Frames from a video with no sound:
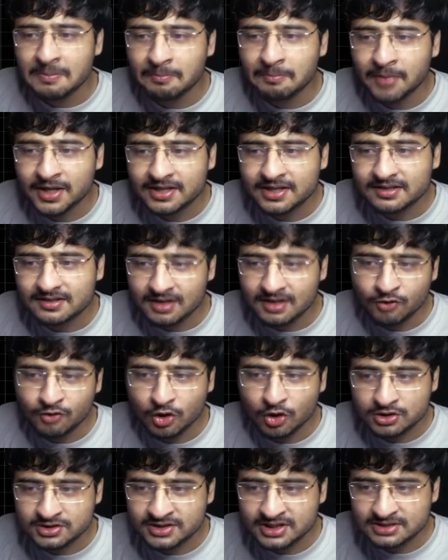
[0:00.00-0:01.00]
But of
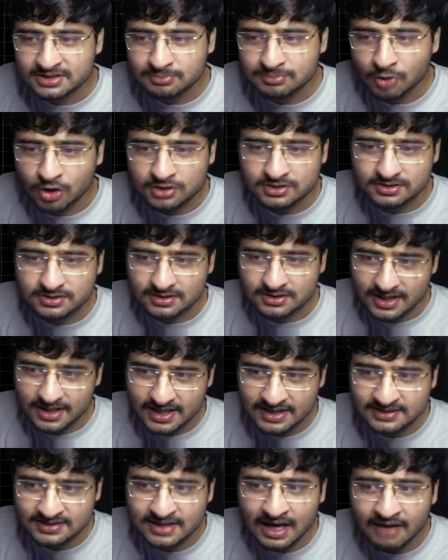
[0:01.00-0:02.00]
course, this box
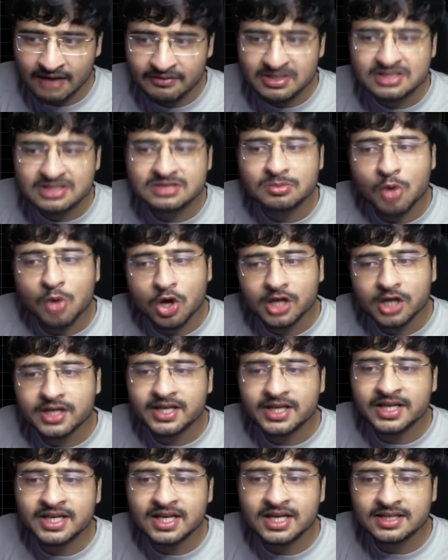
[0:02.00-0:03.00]
is having
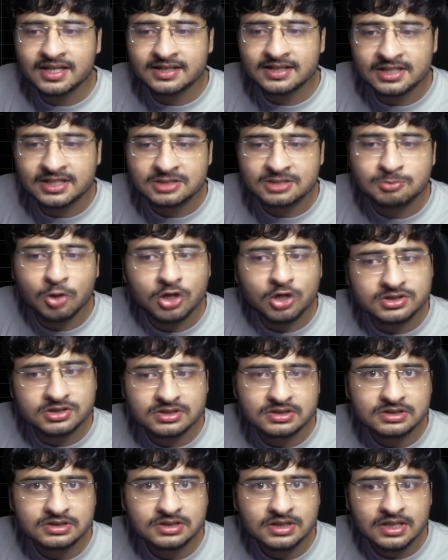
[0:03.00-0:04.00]
smaller area than this
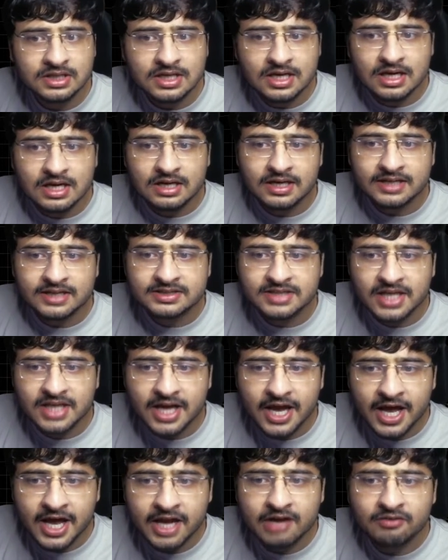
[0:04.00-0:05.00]
box. Let's
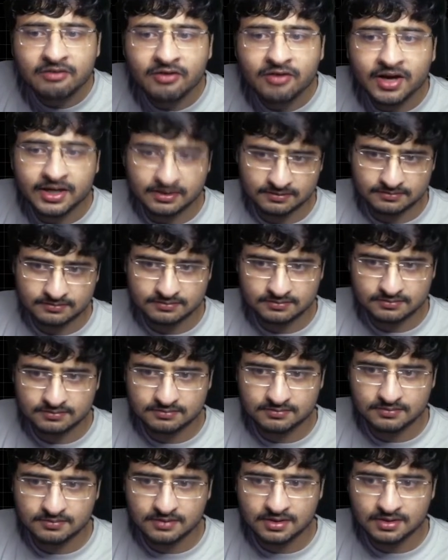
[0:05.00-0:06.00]
say L1.
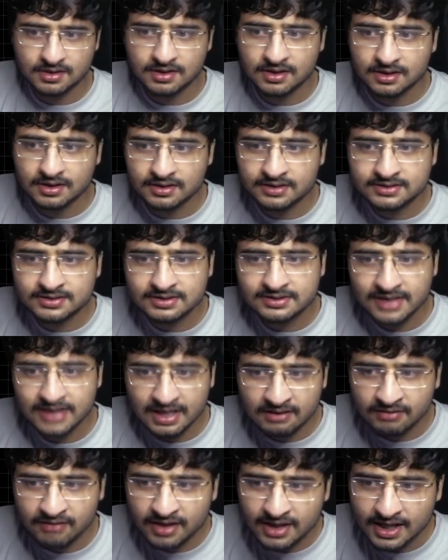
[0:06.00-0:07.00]
This is
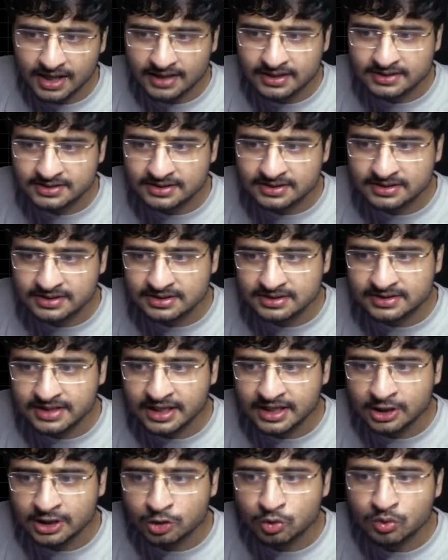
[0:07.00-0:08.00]
L1, and let's say this is
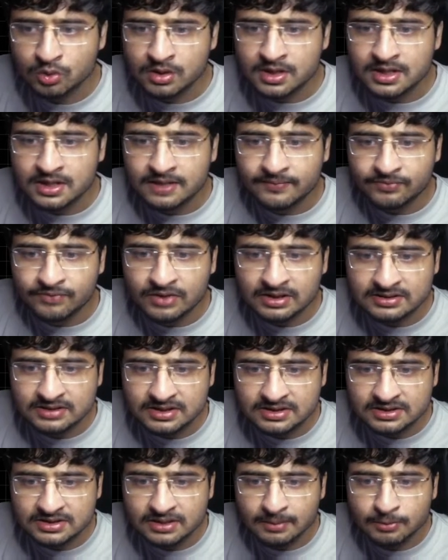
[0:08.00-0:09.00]
L2.
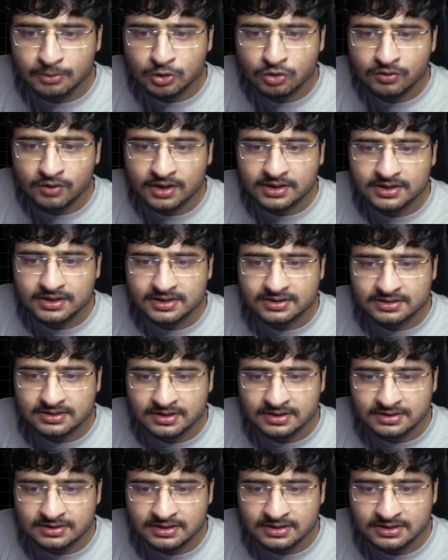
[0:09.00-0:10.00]
This is W1.
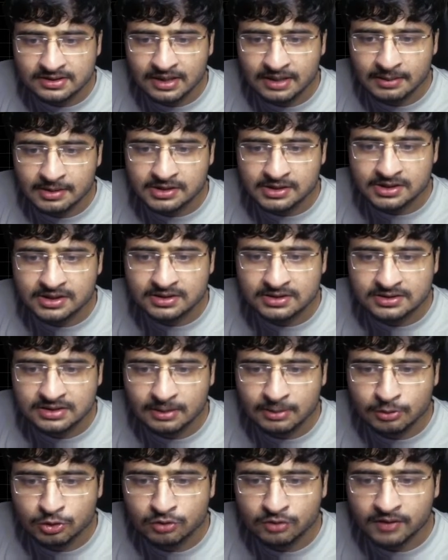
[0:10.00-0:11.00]
This dimension is
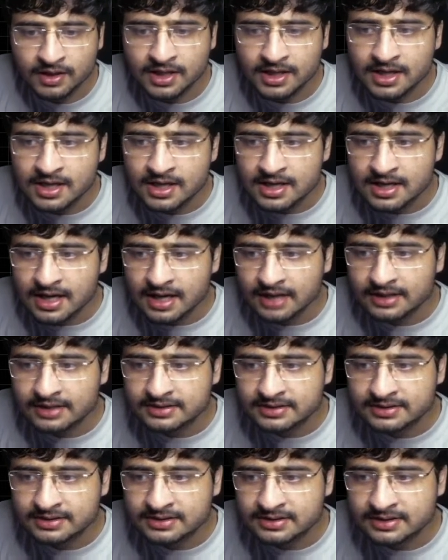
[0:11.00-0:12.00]
W1, and
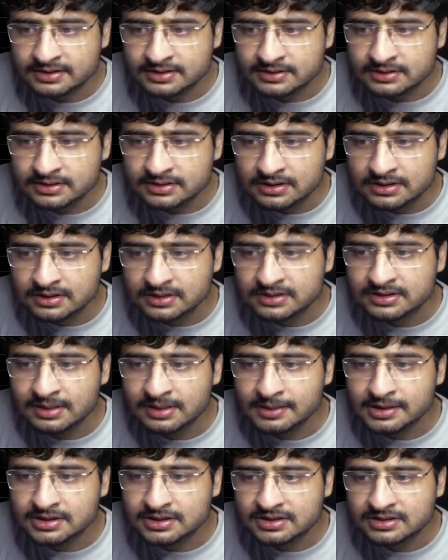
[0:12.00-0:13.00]
let's say this
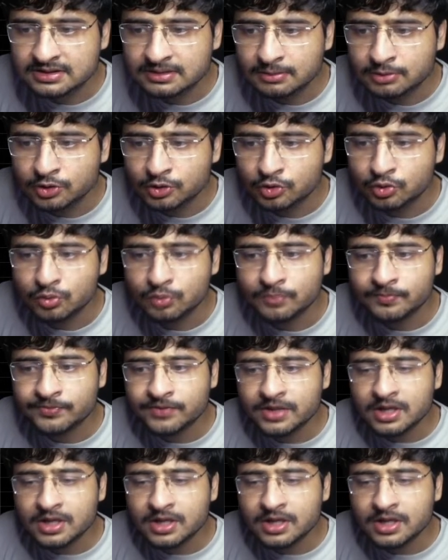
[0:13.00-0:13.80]
dimension is W2.